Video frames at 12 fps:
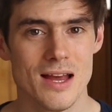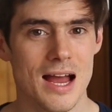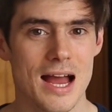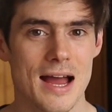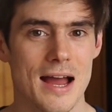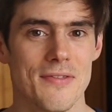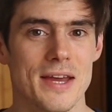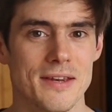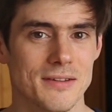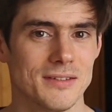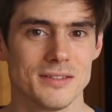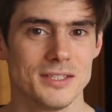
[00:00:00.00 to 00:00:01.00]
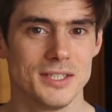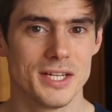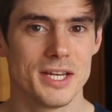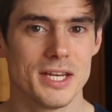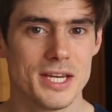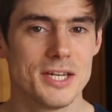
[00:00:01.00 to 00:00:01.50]
And then
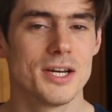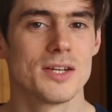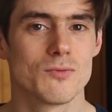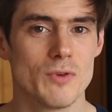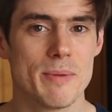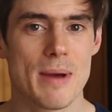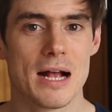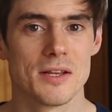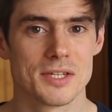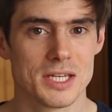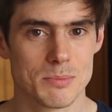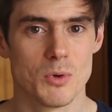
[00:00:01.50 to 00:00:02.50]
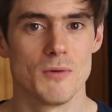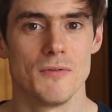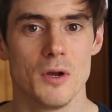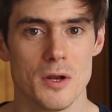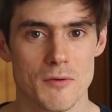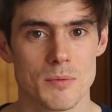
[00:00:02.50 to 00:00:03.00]
he does rebalance his
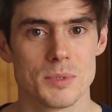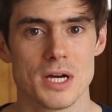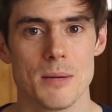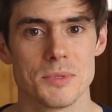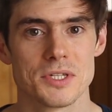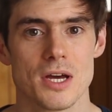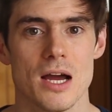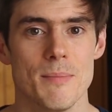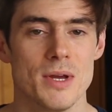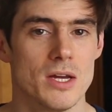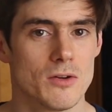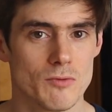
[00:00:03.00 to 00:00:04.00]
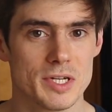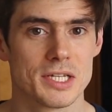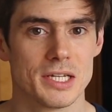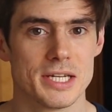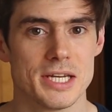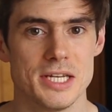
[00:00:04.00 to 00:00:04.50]
portfolio from time to time.
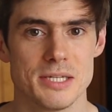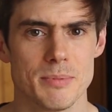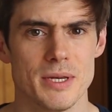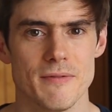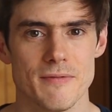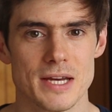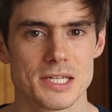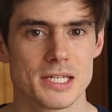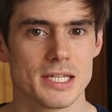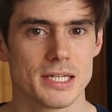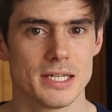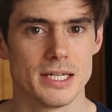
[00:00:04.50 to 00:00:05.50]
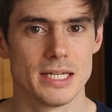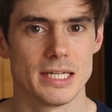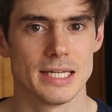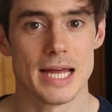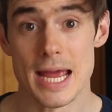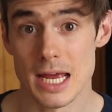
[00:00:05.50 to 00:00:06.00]
Recently, he's been investing
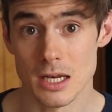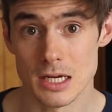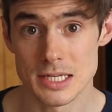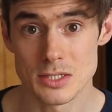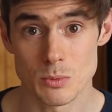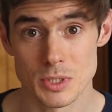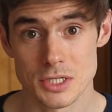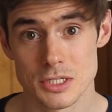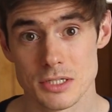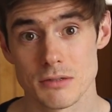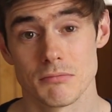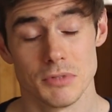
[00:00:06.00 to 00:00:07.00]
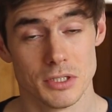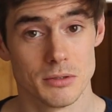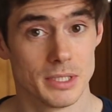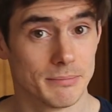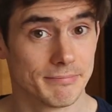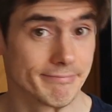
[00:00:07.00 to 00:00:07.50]
in airlines, which, you
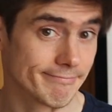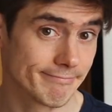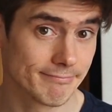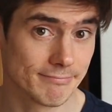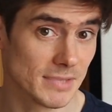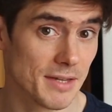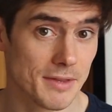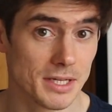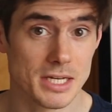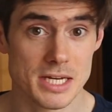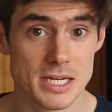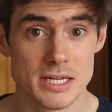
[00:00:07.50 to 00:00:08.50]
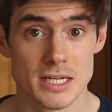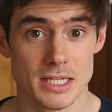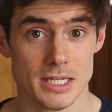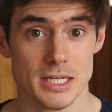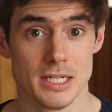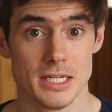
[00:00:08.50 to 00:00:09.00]
know, I think he
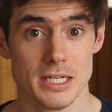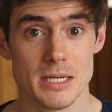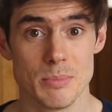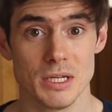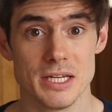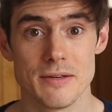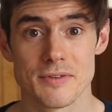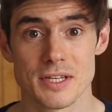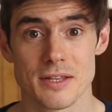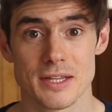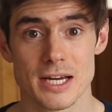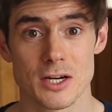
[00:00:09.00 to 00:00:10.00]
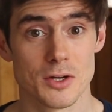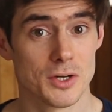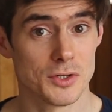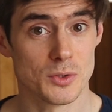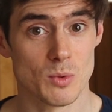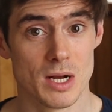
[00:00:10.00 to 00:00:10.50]
believes that they're going
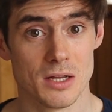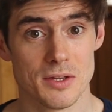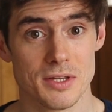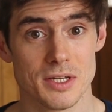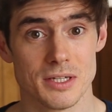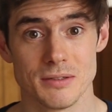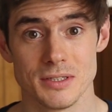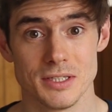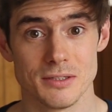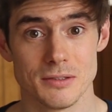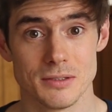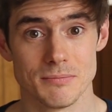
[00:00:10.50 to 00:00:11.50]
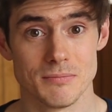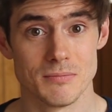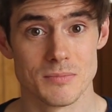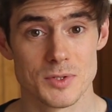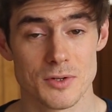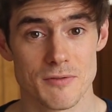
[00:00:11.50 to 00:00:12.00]
to do well in the
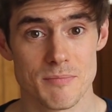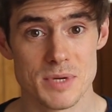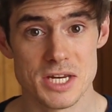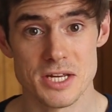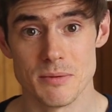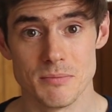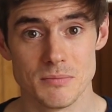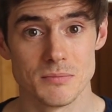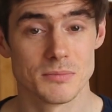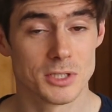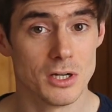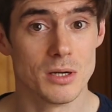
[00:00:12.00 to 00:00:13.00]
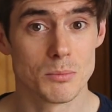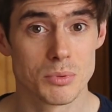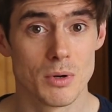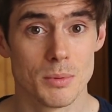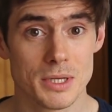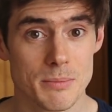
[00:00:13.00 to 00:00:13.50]
sort of medium term,
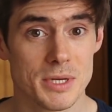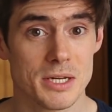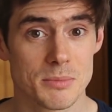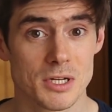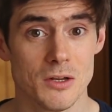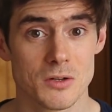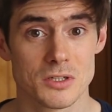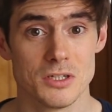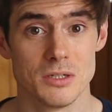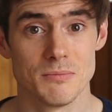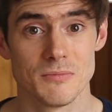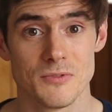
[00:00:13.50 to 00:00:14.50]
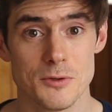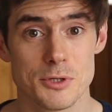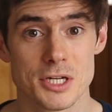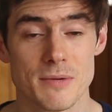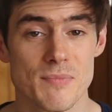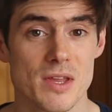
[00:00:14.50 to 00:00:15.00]
probably medium to long term
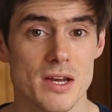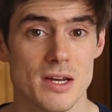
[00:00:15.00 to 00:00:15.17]
future.